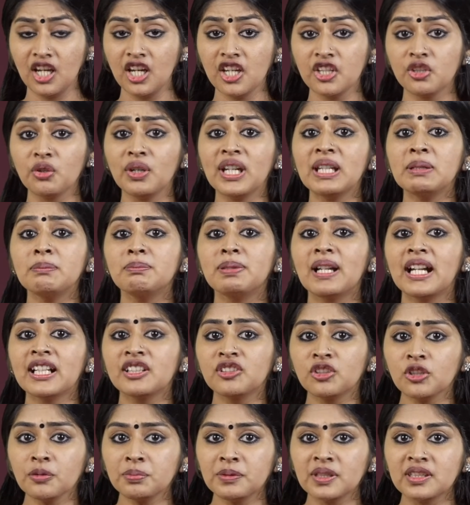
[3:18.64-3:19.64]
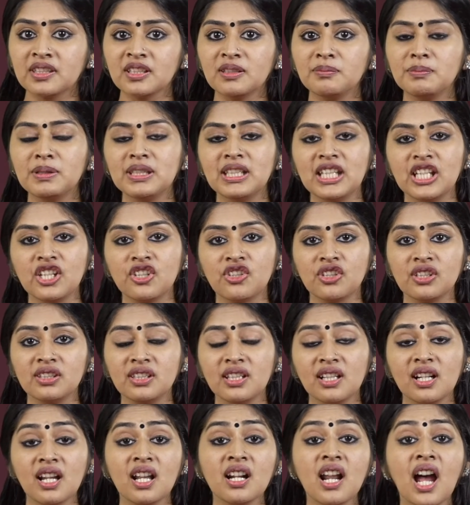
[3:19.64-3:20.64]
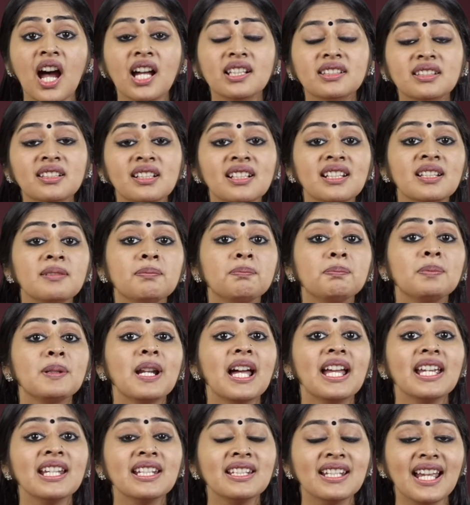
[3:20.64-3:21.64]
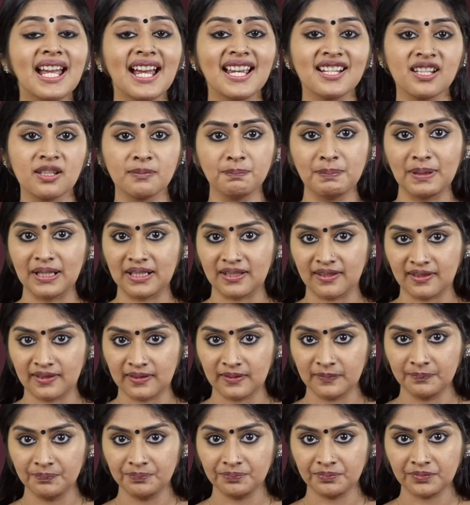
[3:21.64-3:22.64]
So in blood group determination, there are other applied aspects.